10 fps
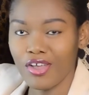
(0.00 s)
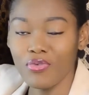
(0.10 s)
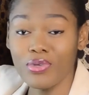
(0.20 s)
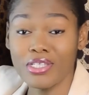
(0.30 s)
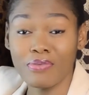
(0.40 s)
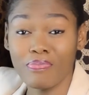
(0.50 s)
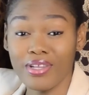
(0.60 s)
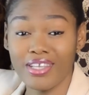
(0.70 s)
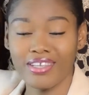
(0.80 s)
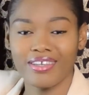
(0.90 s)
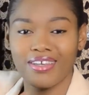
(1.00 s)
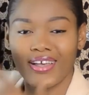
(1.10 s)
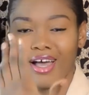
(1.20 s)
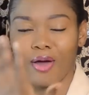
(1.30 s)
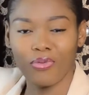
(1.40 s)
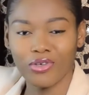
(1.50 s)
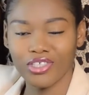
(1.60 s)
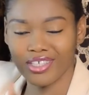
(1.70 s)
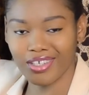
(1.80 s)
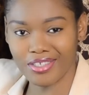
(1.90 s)
you will simply
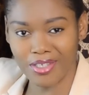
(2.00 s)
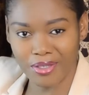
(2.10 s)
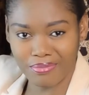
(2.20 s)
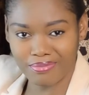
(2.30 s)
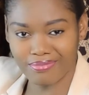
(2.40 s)
approach her nicely